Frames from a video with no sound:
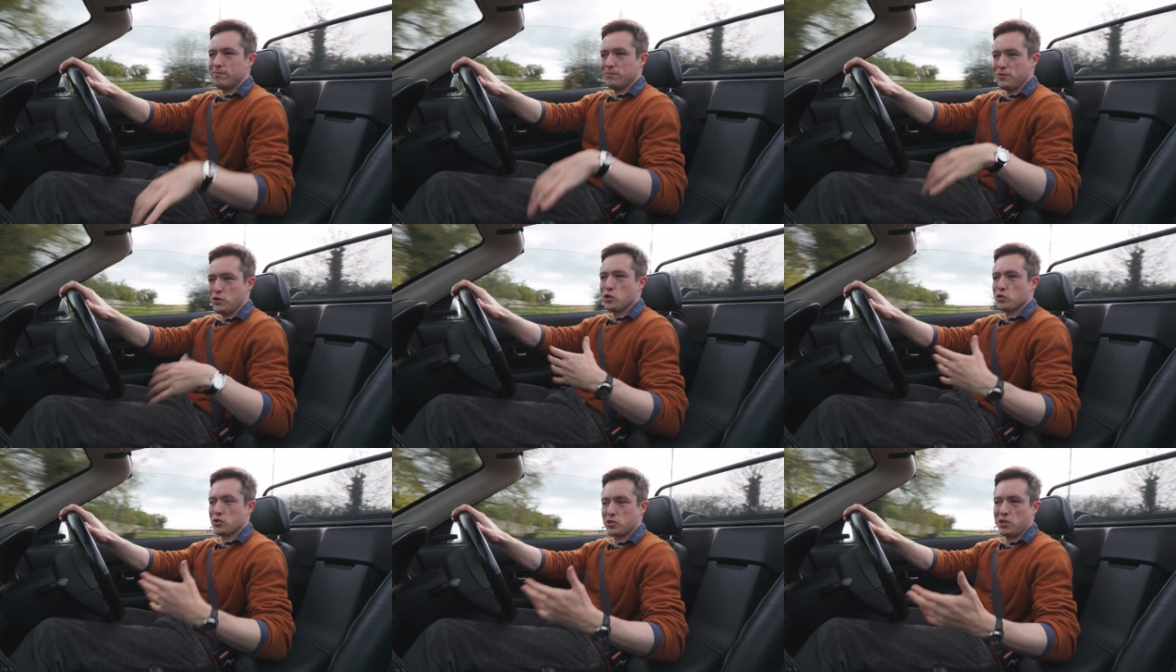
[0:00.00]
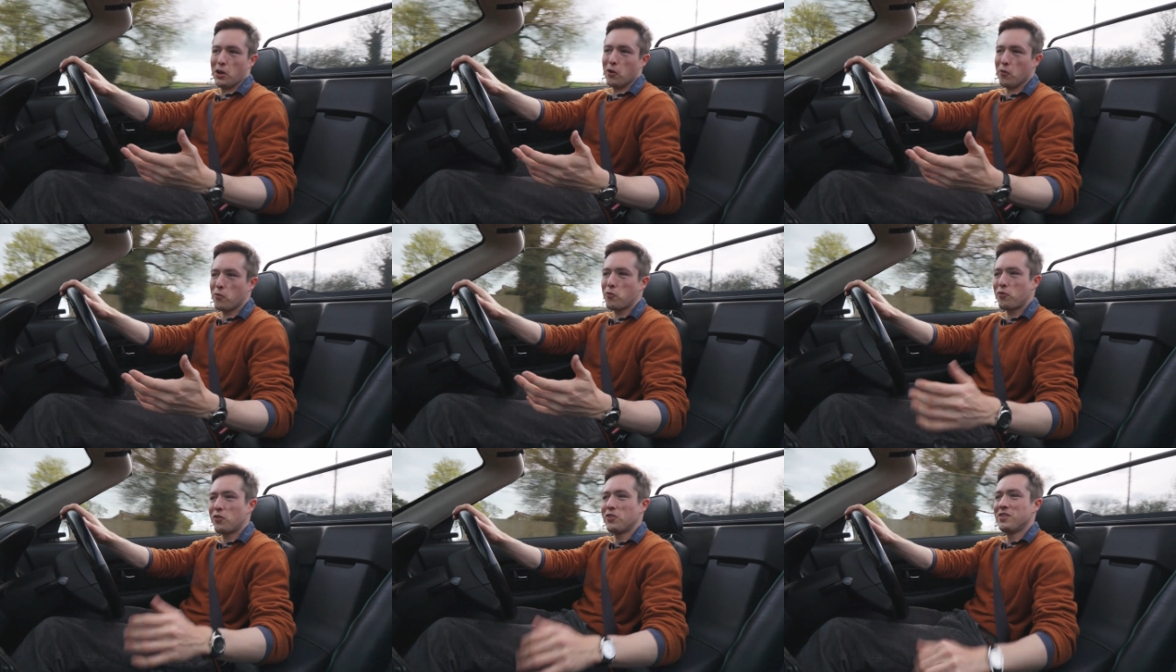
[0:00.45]

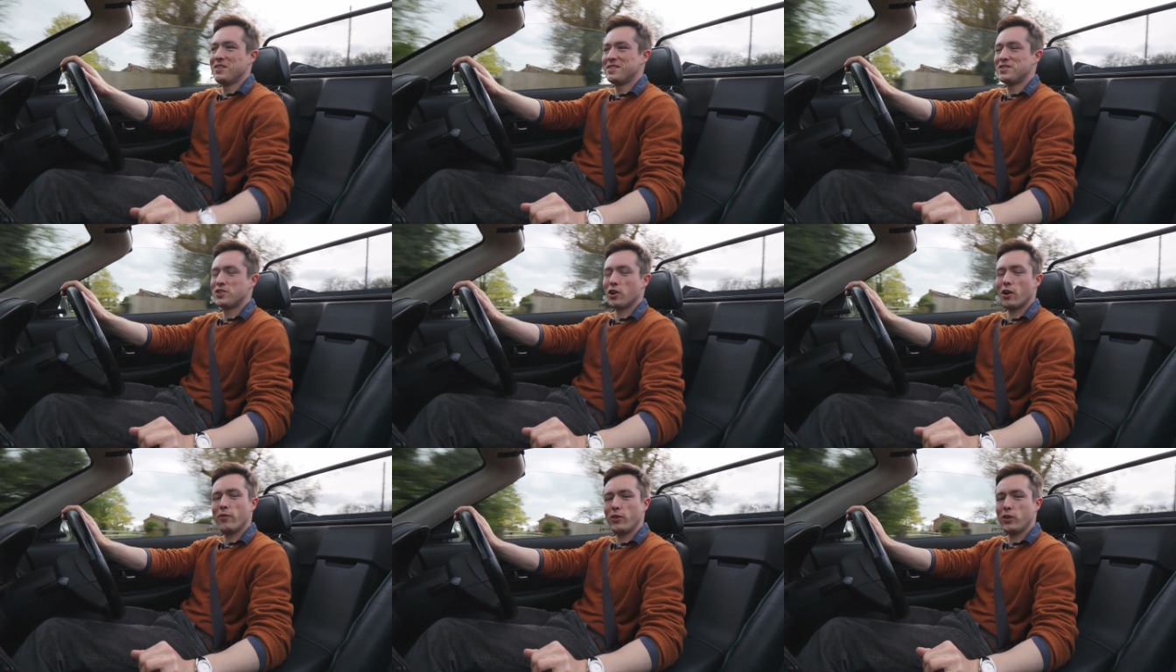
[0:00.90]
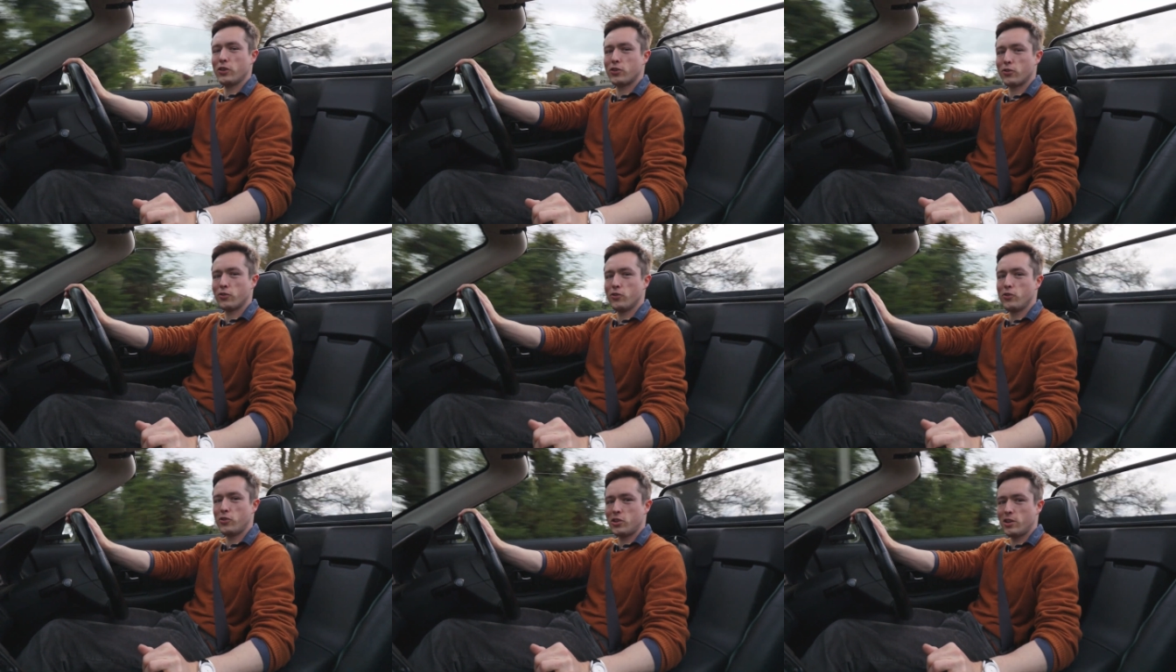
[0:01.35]
yourself driving
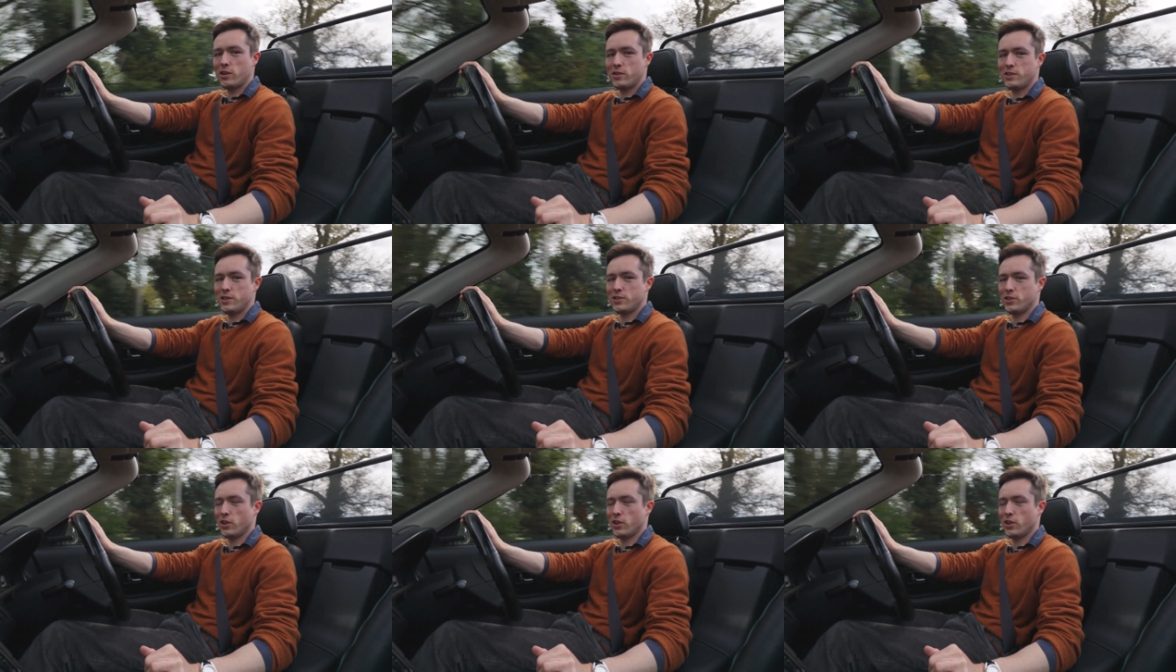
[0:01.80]
through 30